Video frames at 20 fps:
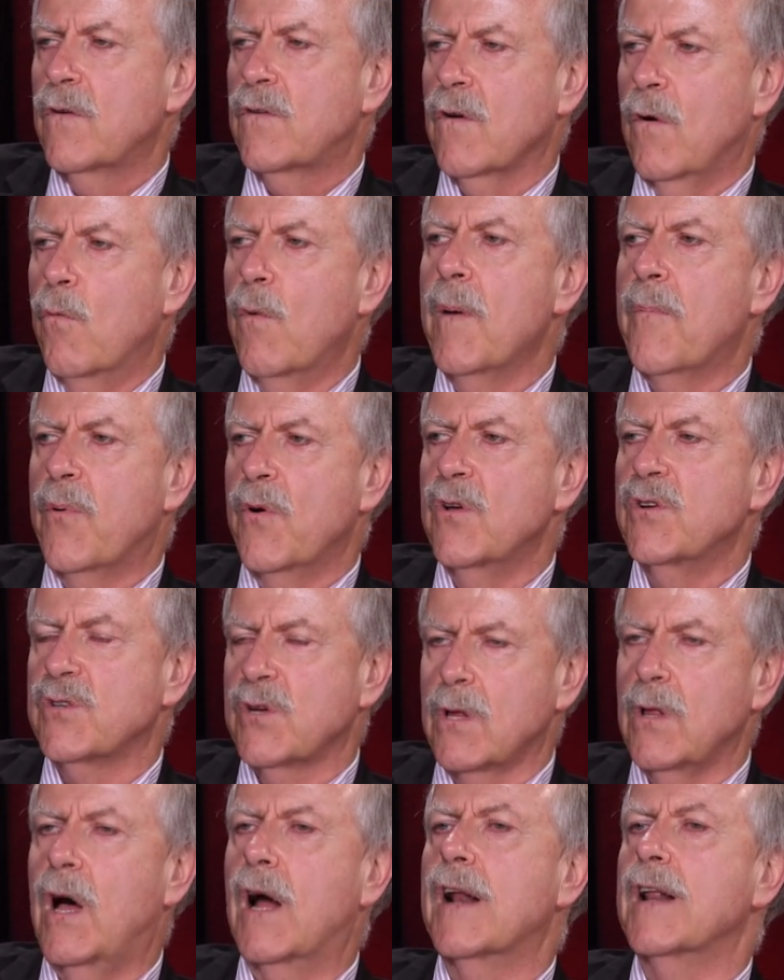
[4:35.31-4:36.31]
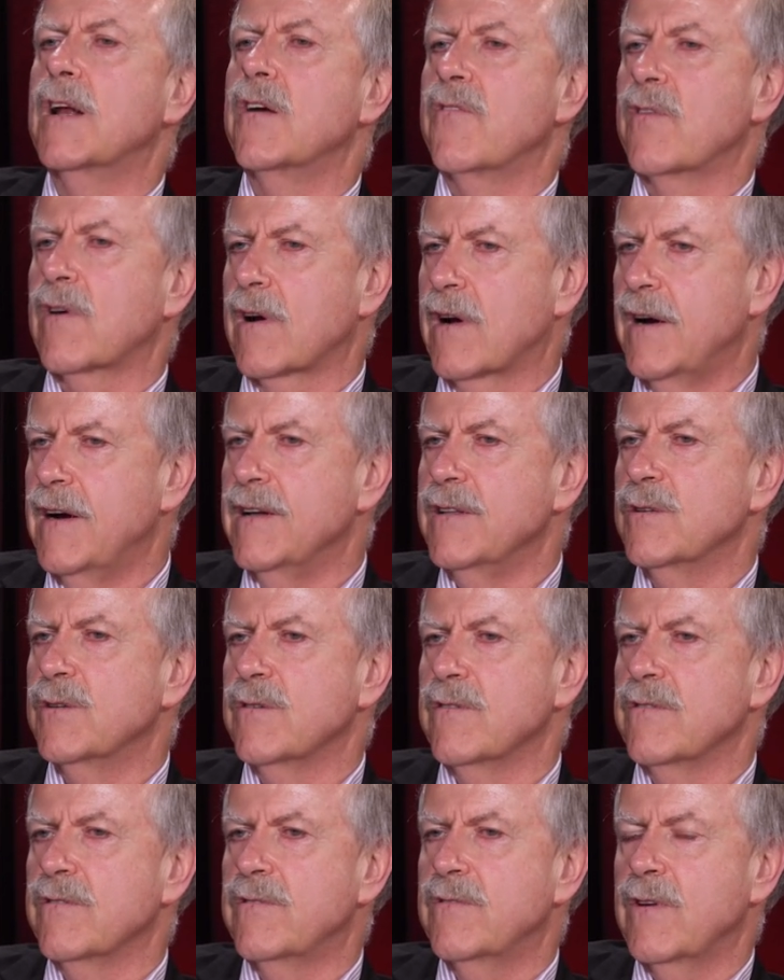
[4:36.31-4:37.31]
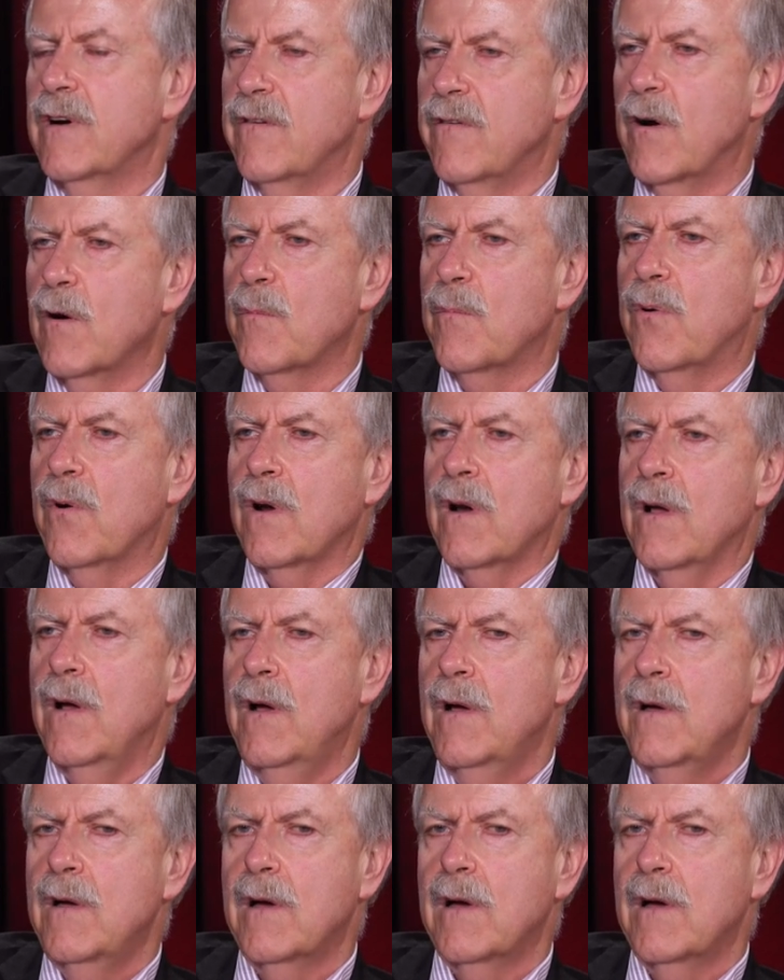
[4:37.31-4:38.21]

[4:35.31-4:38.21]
So we produce a lot of different kinds of output.